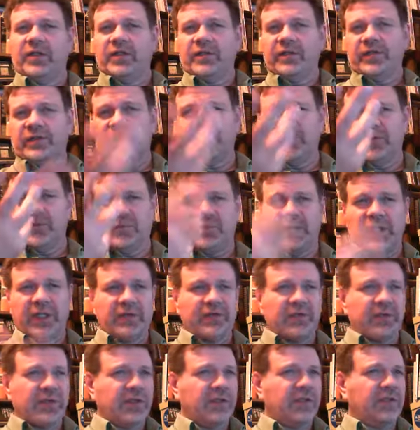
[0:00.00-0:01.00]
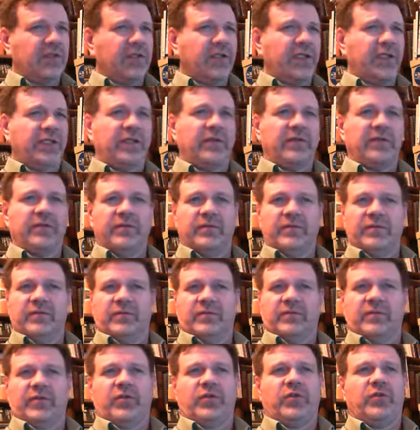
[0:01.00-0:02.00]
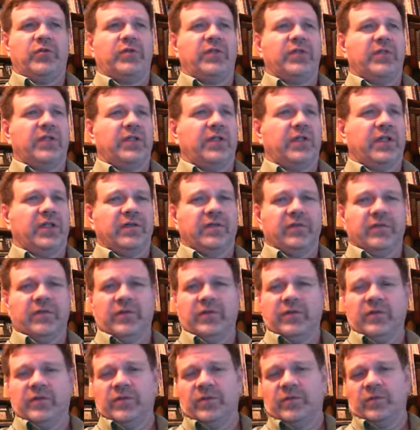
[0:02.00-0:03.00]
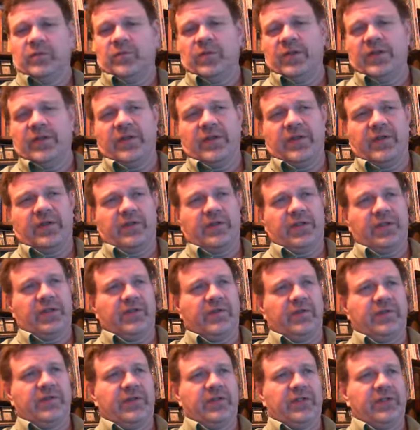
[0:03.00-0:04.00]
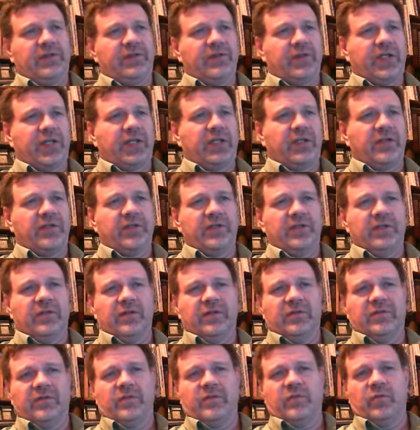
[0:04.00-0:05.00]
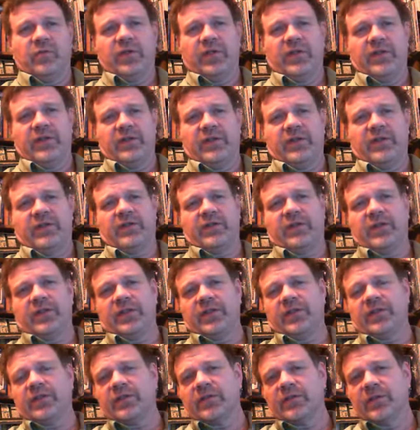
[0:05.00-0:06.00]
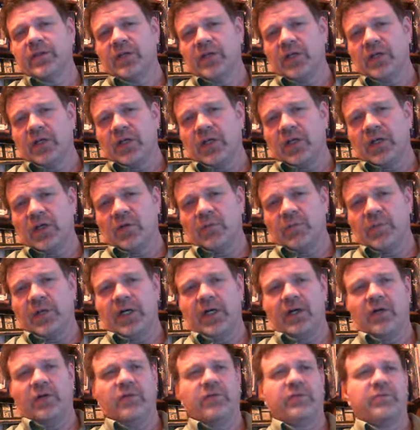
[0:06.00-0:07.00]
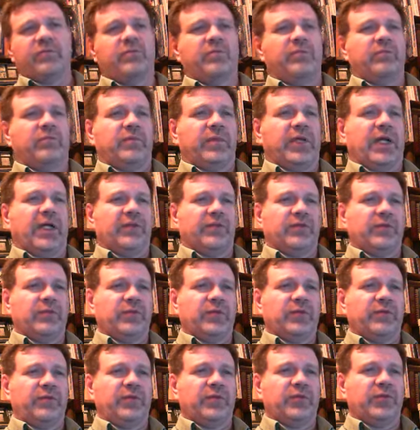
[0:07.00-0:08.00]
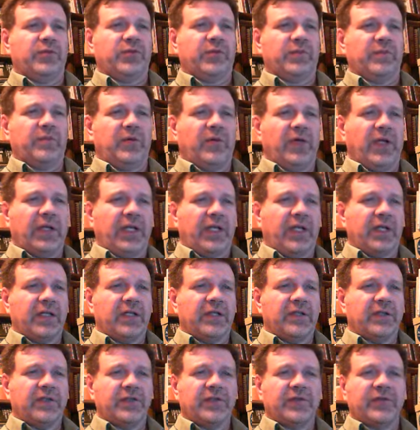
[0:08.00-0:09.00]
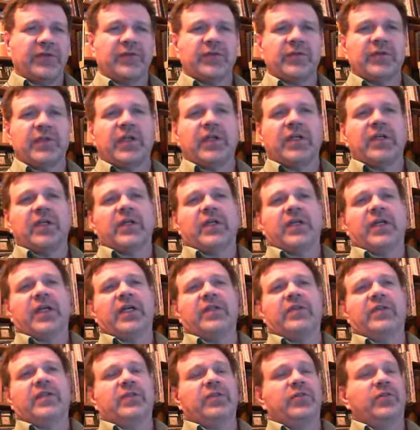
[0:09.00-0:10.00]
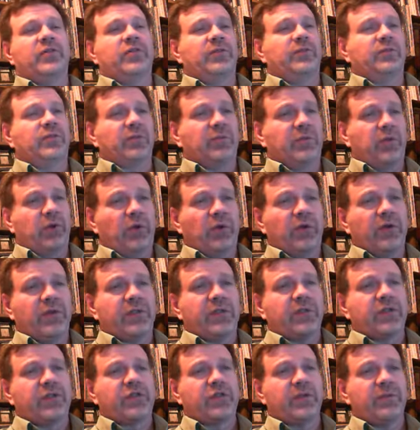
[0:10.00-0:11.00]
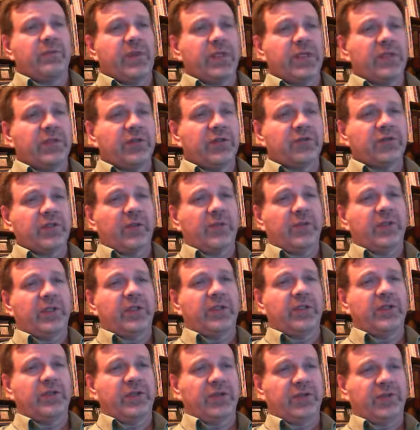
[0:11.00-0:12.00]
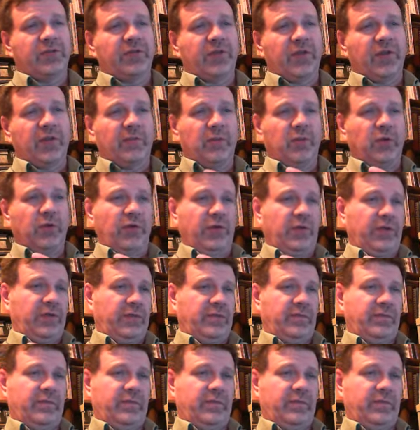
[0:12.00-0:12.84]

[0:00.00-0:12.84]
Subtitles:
says basically you can cover what do they think of the executive, what do they think about possible future plans, and then your report should be distributed just to the board.